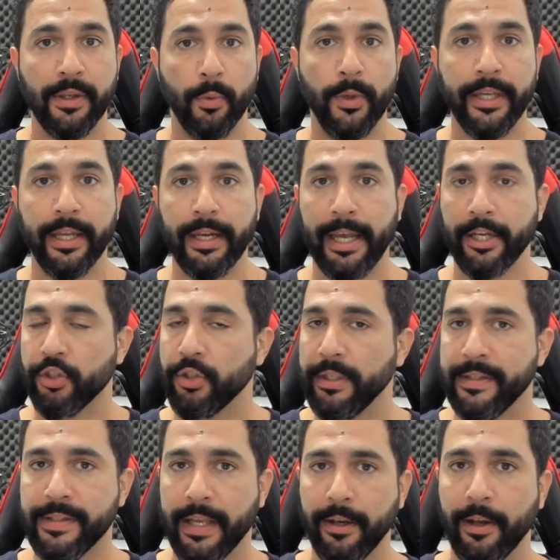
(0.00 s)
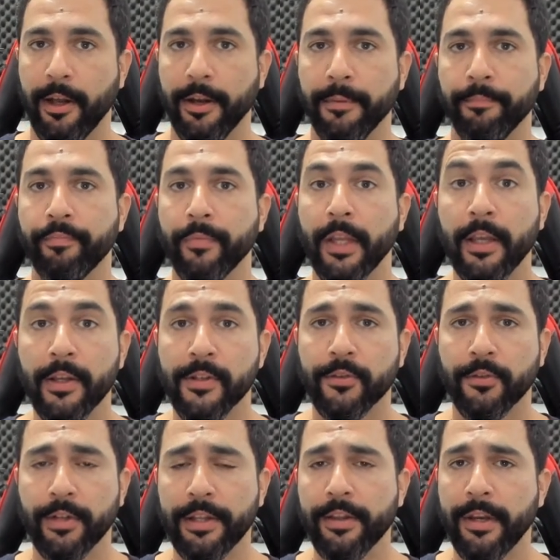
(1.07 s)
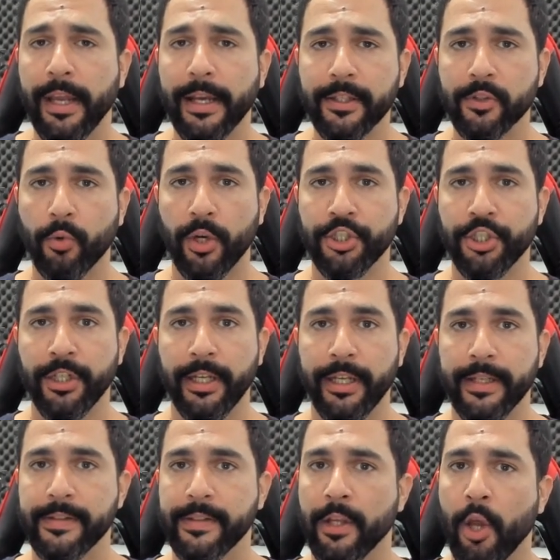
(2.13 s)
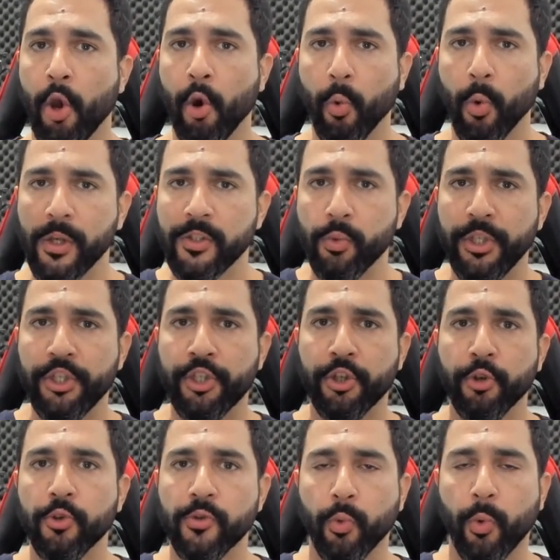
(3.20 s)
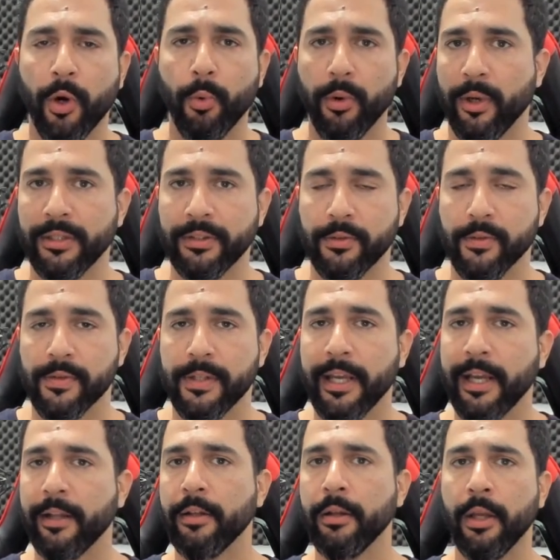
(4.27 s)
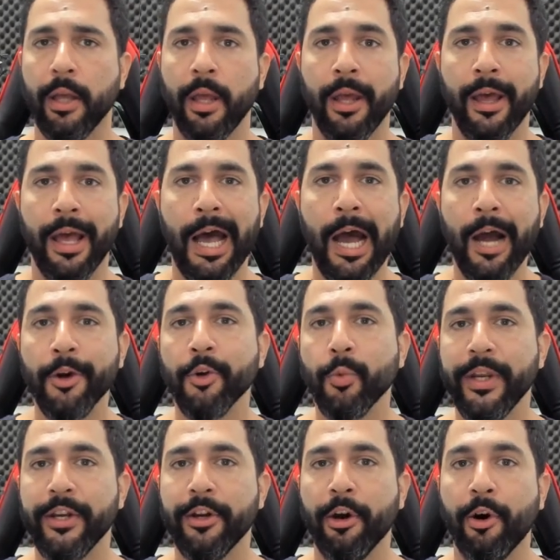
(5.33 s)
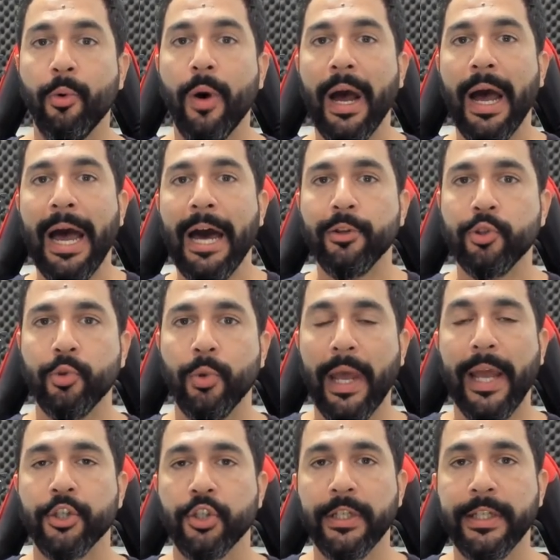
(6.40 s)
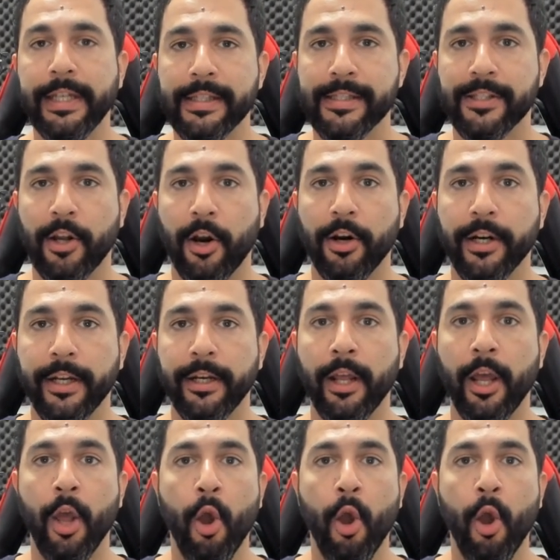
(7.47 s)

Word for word: that we can actually sell on. So now the next question is, once we choose where we want to sell, how do we know how to actually get started?